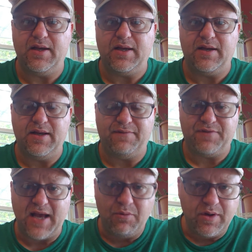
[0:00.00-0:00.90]
And if
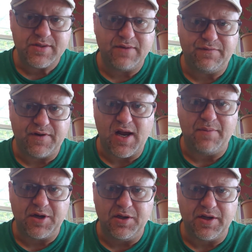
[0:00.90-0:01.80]
that wasn't
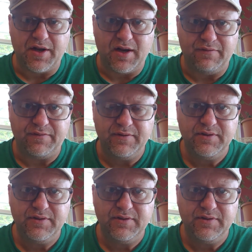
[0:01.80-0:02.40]
phenomenal enough,